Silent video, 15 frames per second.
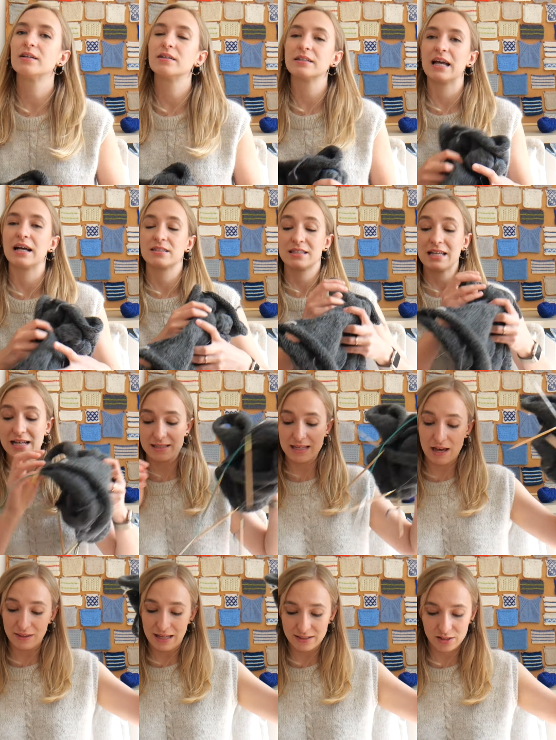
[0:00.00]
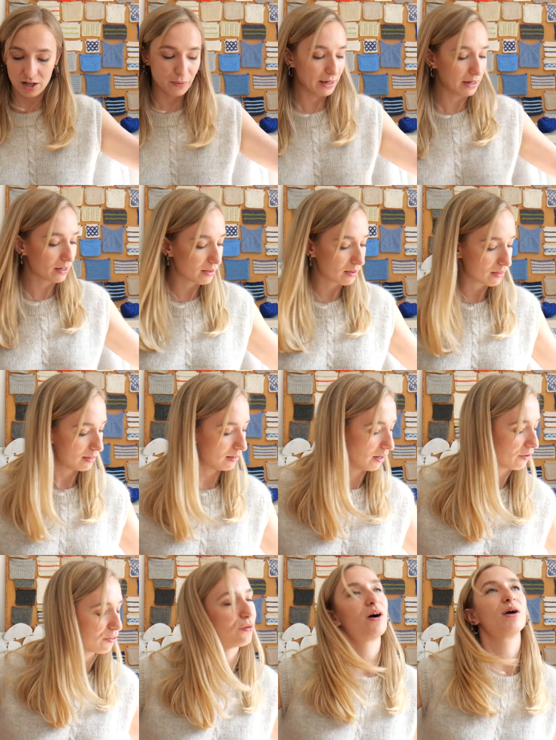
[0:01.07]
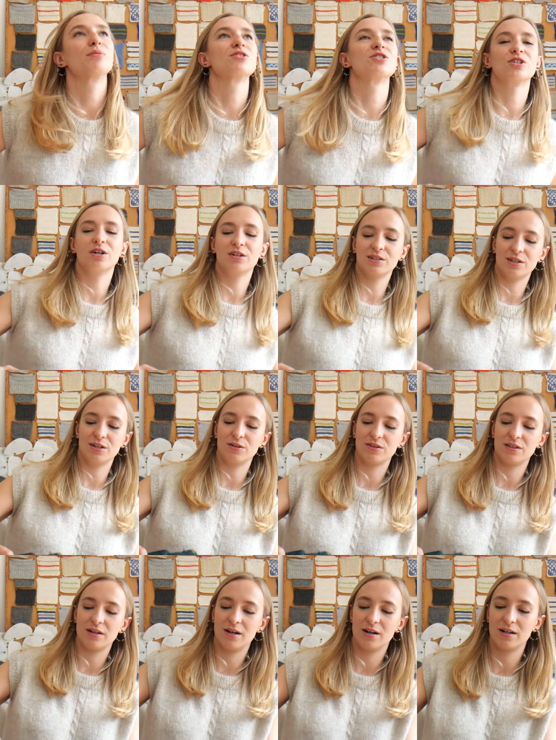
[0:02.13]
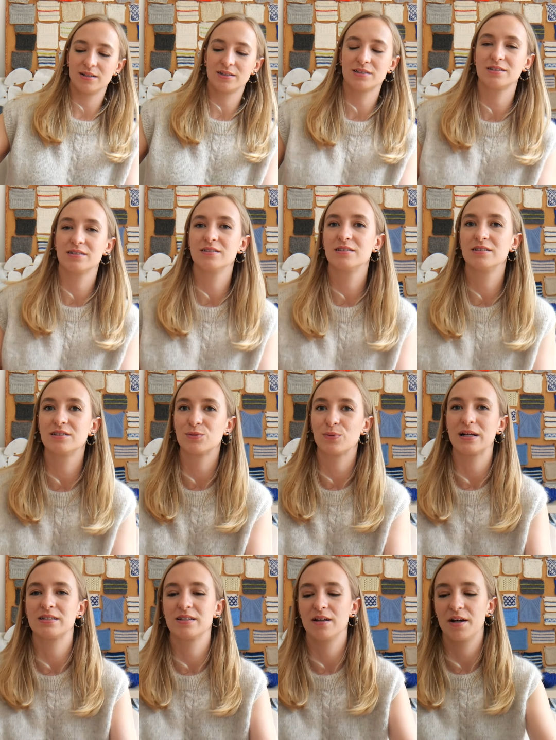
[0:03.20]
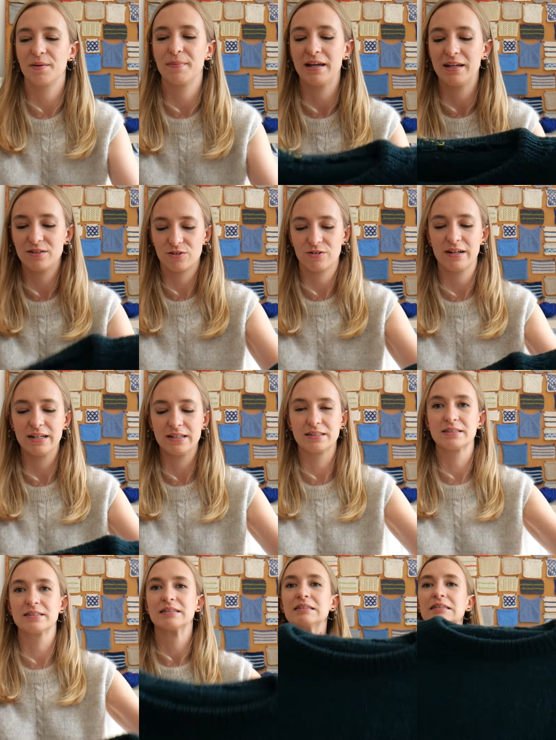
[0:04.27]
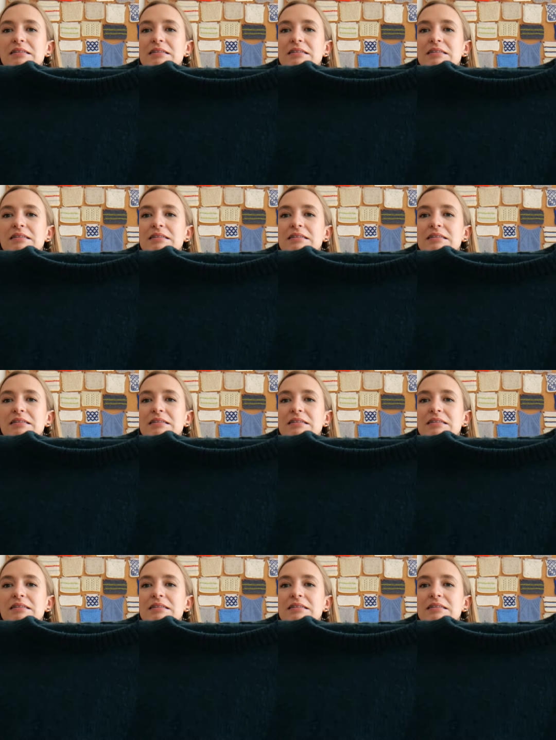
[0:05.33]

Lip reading: that's how that's going. I thought I would show you the last sweater that I made, Chris.